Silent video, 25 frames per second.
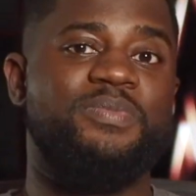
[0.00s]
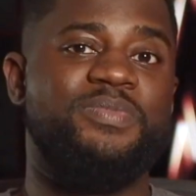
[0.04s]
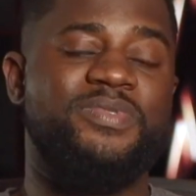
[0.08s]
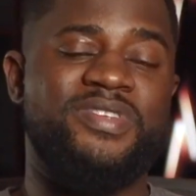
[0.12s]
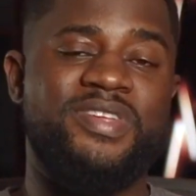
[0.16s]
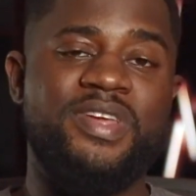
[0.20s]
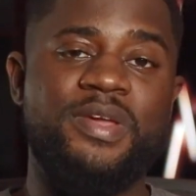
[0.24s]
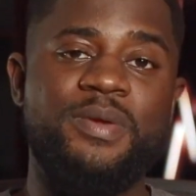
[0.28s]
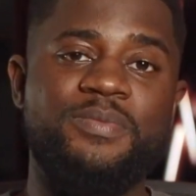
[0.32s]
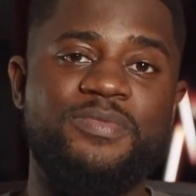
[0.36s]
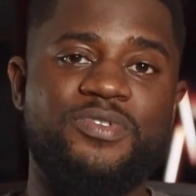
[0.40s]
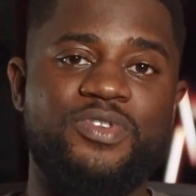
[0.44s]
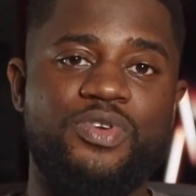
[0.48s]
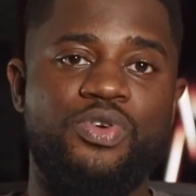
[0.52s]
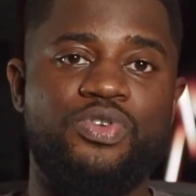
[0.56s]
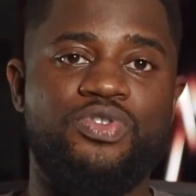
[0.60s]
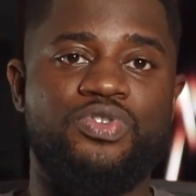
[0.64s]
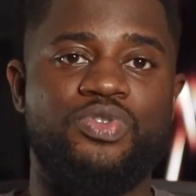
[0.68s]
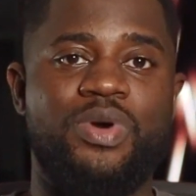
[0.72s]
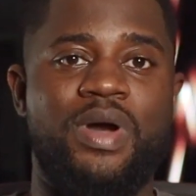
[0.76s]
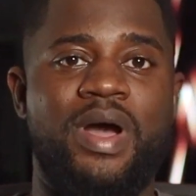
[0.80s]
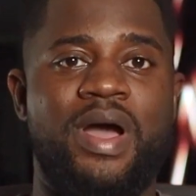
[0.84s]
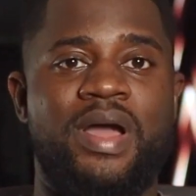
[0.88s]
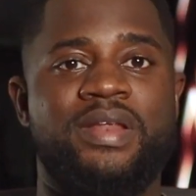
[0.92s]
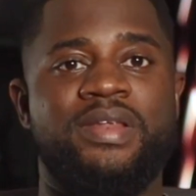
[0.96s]
Some teams
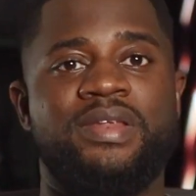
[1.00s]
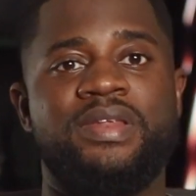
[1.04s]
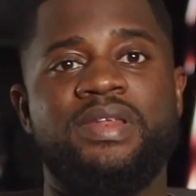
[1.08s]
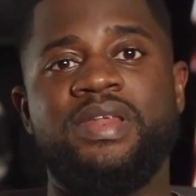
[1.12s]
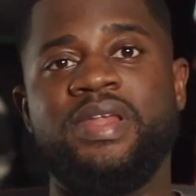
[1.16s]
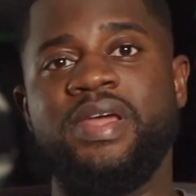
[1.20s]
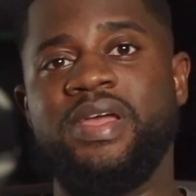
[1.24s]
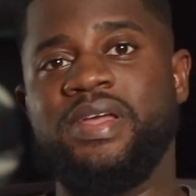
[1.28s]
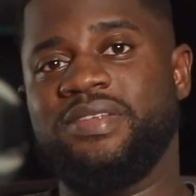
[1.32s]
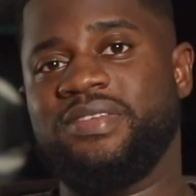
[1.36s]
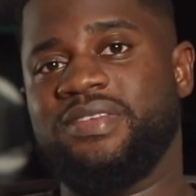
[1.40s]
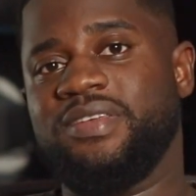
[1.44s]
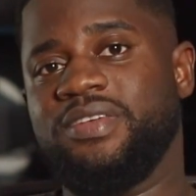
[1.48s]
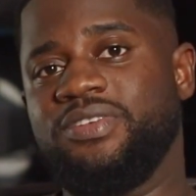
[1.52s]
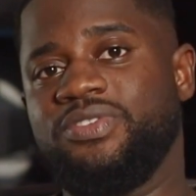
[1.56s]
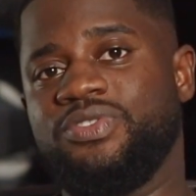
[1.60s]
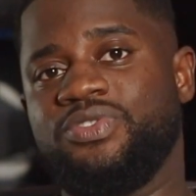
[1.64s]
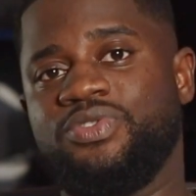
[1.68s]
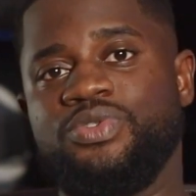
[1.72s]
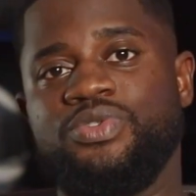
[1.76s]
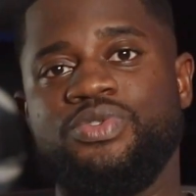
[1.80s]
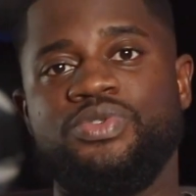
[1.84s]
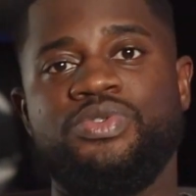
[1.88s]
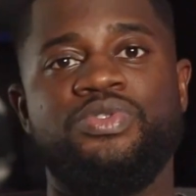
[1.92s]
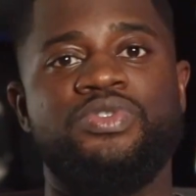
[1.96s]
also add
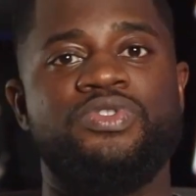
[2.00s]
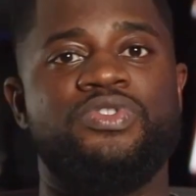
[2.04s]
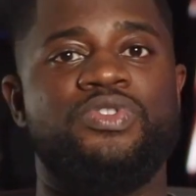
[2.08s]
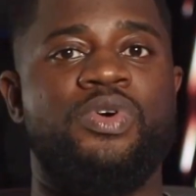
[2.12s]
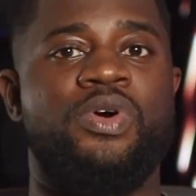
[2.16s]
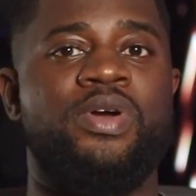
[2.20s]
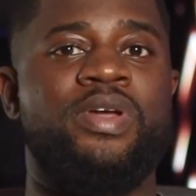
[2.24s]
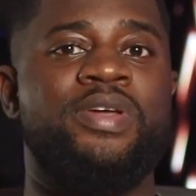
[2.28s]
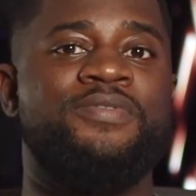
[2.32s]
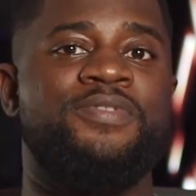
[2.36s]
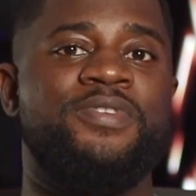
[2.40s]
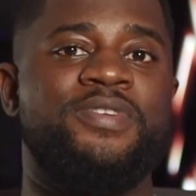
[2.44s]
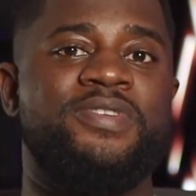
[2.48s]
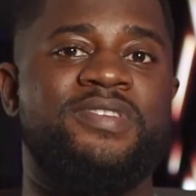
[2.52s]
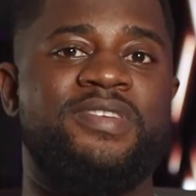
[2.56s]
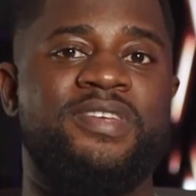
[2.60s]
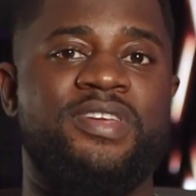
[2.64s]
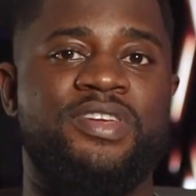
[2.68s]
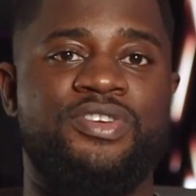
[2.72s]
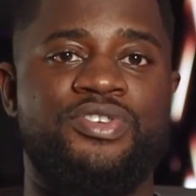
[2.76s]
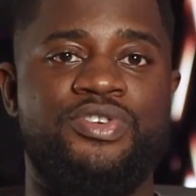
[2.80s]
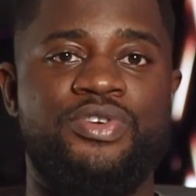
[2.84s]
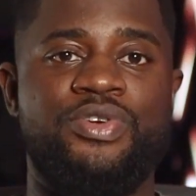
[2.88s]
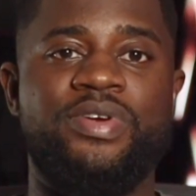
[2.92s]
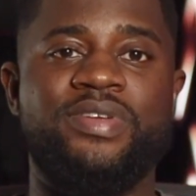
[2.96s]
linting tools or even
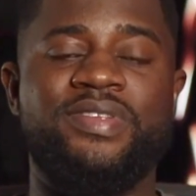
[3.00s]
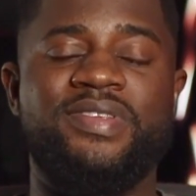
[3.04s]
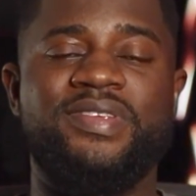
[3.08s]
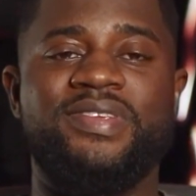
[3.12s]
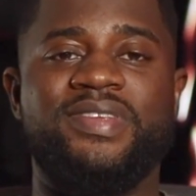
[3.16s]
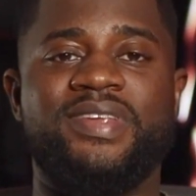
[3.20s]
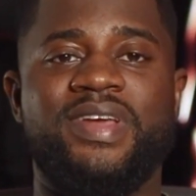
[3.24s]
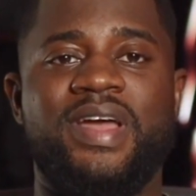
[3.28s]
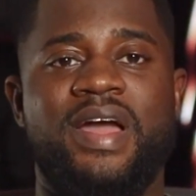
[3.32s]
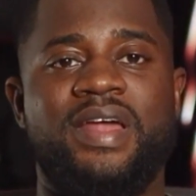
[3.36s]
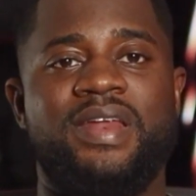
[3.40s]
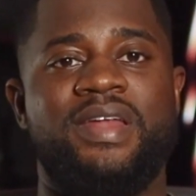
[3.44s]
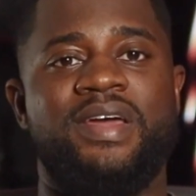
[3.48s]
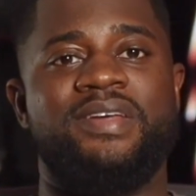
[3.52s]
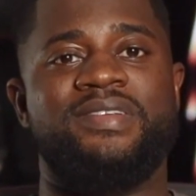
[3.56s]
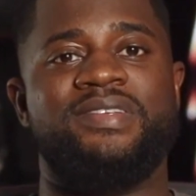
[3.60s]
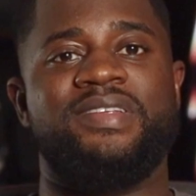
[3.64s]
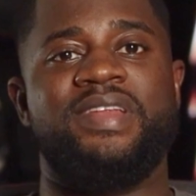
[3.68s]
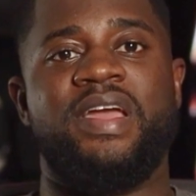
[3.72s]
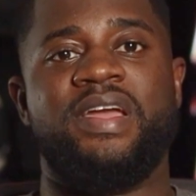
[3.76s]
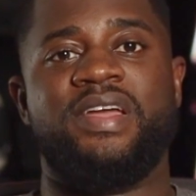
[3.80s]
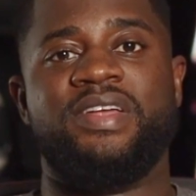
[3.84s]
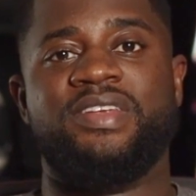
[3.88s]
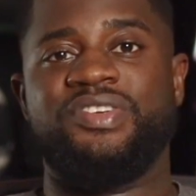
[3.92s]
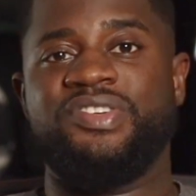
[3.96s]
security
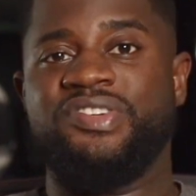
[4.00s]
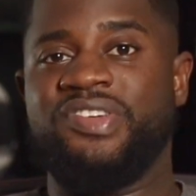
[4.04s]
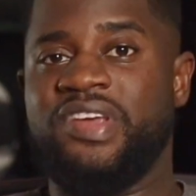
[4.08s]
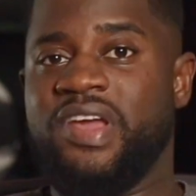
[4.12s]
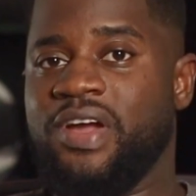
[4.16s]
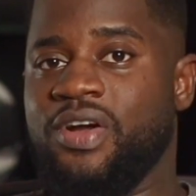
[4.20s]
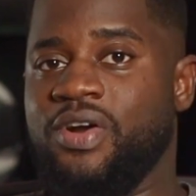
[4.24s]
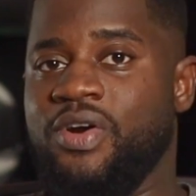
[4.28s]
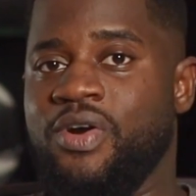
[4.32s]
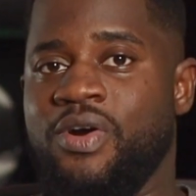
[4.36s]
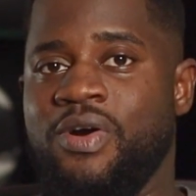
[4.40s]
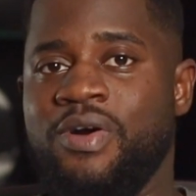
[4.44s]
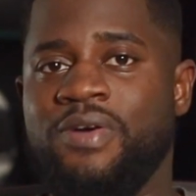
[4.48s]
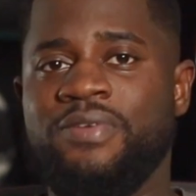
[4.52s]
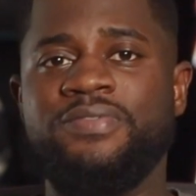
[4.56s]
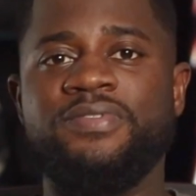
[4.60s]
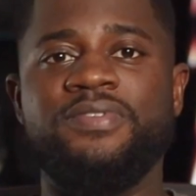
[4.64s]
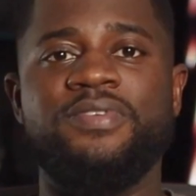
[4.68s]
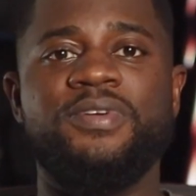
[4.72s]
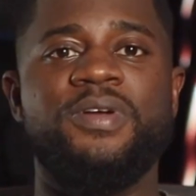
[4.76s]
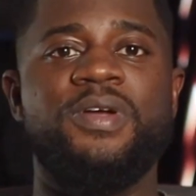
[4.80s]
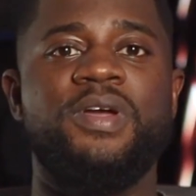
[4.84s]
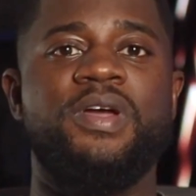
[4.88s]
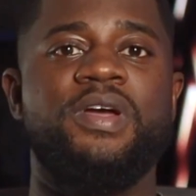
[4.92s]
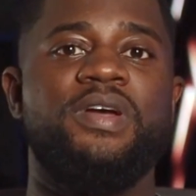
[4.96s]
scanners like
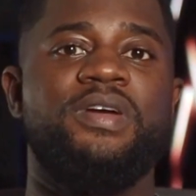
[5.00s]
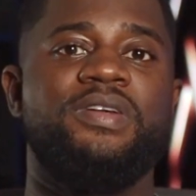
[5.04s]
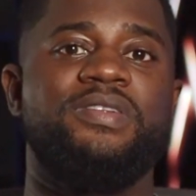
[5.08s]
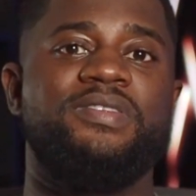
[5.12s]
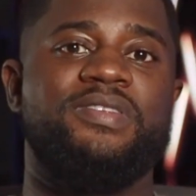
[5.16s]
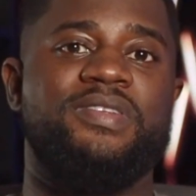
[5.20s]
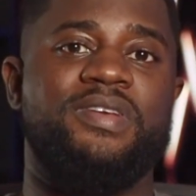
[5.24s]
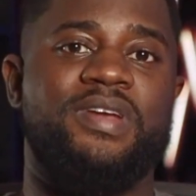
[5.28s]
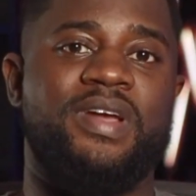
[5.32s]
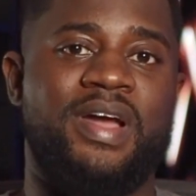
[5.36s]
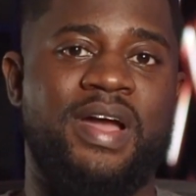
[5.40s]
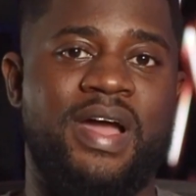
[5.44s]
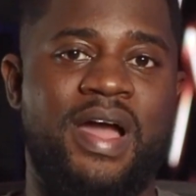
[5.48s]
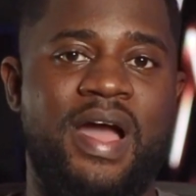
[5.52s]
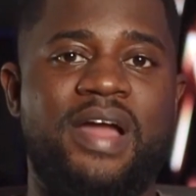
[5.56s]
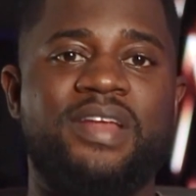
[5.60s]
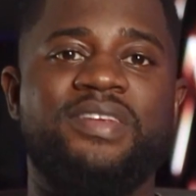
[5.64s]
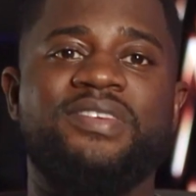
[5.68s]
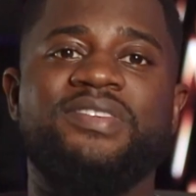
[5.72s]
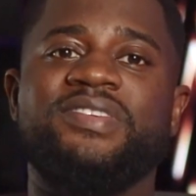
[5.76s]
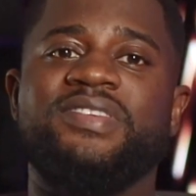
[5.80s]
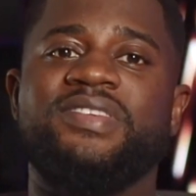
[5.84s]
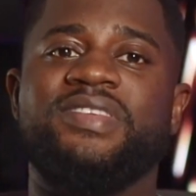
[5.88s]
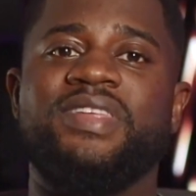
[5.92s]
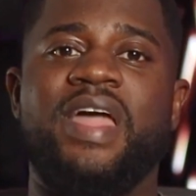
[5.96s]
checkoff to
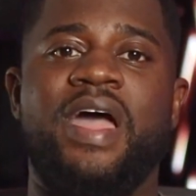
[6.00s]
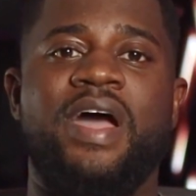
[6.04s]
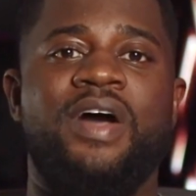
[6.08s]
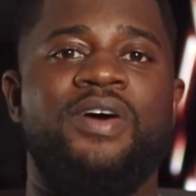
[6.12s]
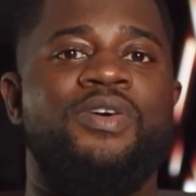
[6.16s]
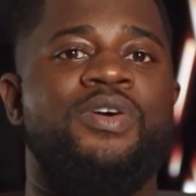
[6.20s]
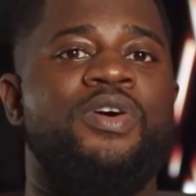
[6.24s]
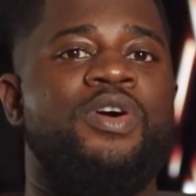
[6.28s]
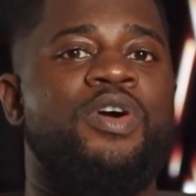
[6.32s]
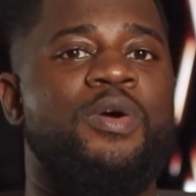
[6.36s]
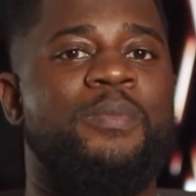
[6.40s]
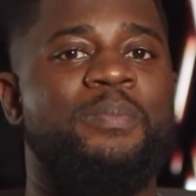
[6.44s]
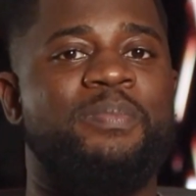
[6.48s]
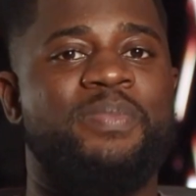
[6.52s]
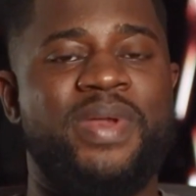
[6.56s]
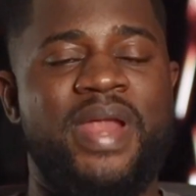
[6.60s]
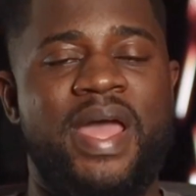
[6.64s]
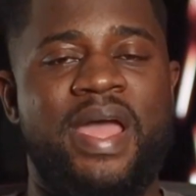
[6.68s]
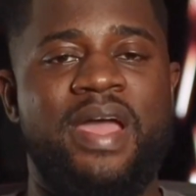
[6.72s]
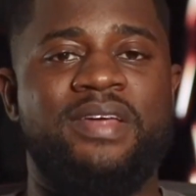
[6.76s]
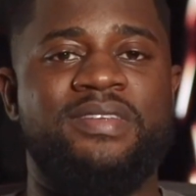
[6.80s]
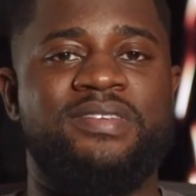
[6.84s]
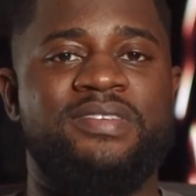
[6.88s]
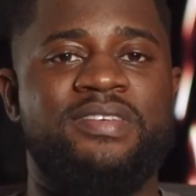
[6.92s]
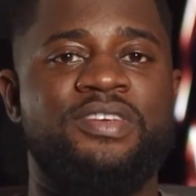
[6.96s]
catch style or
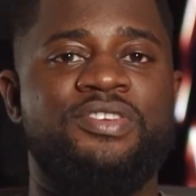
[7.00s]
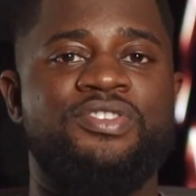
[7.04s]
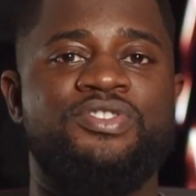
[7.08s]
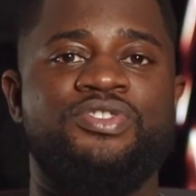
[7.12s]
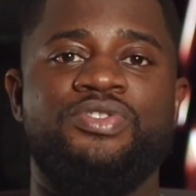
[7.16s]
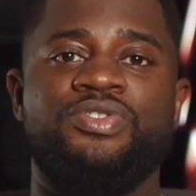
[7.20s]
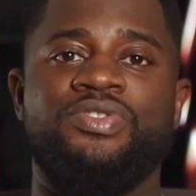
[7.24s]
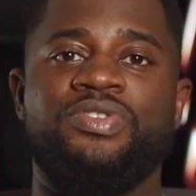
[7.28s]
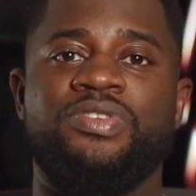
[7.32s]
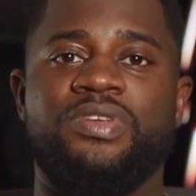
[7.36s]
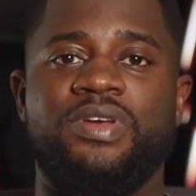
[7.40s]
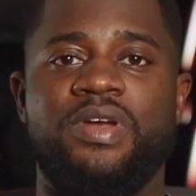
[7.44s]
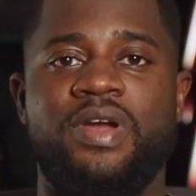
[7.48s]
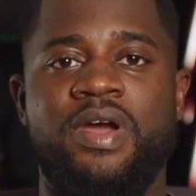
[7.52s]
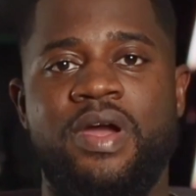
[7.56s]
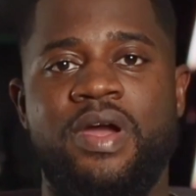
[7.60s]
compliance issues